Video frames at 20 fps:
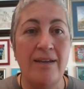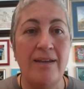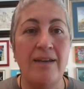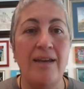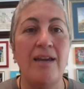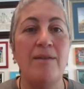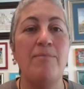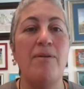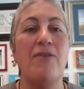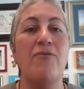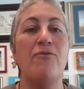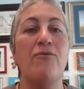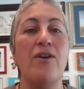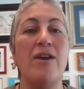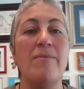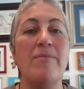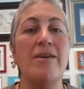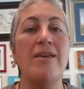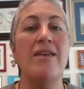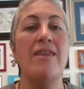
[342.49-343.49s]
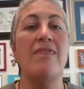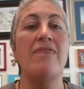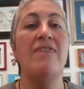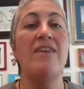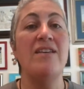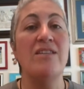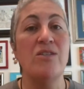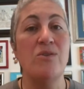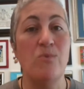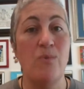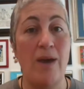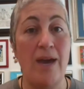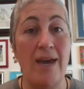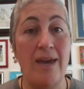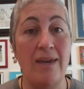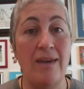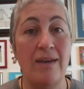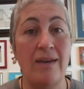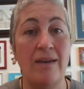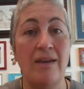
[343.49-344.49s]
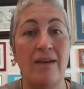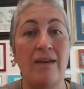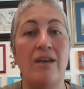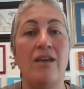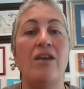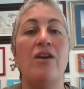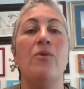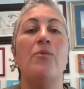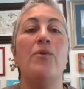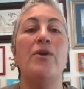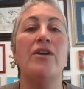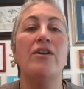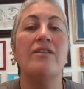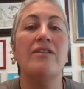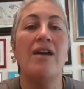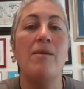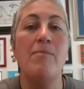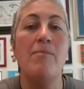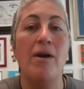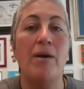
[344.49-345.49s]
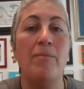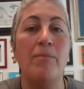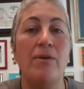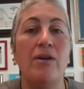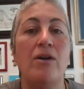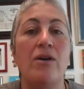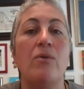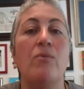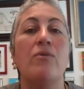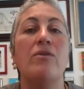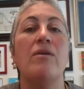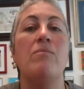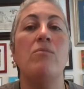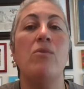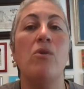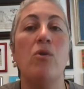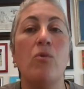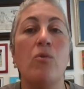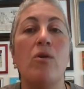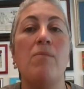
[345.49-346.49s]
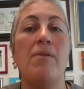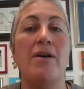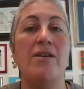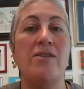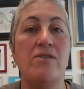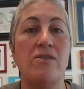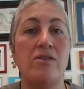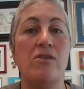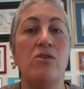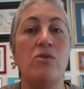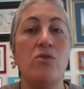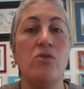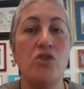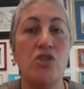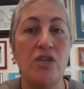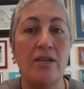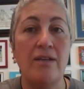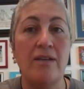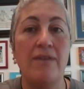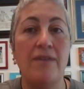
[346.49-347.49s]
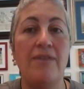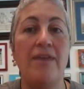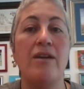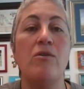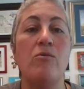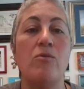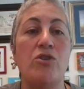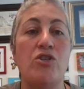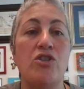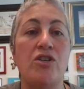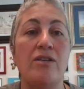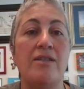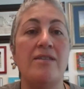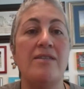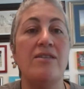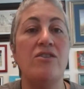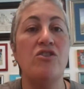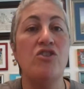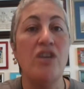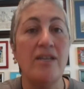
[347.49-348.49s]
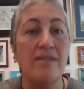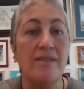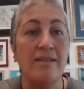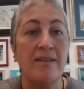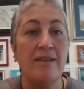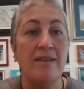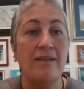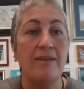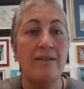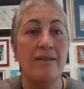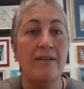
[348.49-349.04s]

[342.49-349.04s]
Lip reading: And by framing it this way, we could come up with a more robust solution than originally suggested.